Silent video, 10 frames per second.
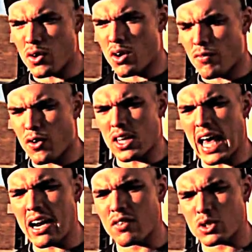for, for
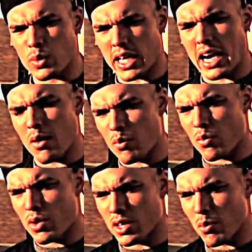a lot of us, we get out
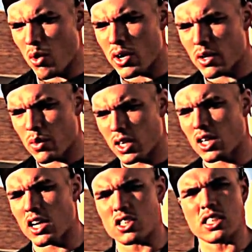in the morning, we
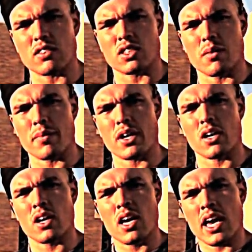look at ourselves in the
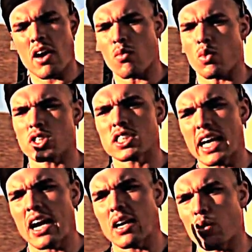mirror and we're
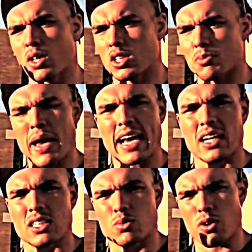scared at what looks
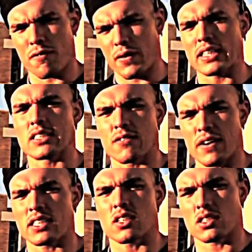back at us. We're afraid to
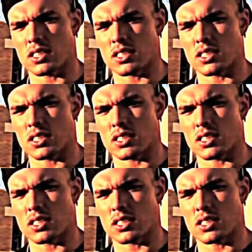face